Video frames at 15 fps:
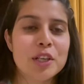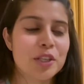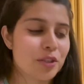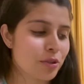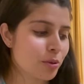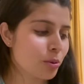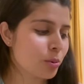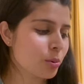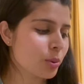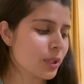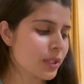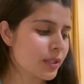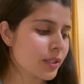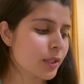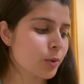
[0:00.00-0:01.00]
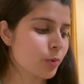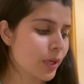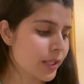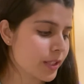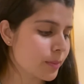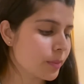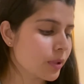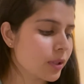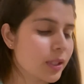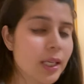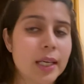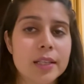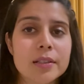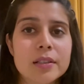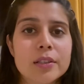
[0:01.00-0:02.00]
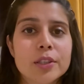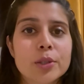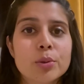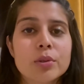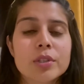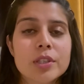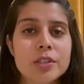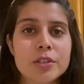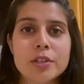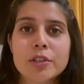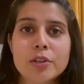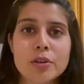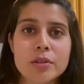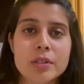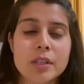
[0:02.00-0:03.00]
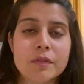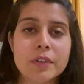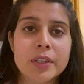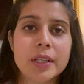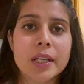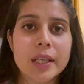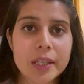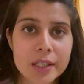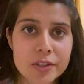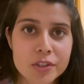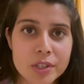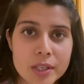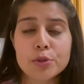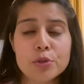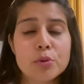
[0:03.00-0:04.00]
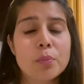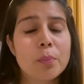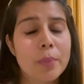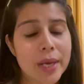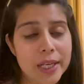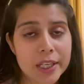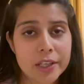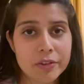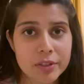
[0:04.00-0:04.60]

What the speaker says: So it's advisable that you register yourself in NHS for many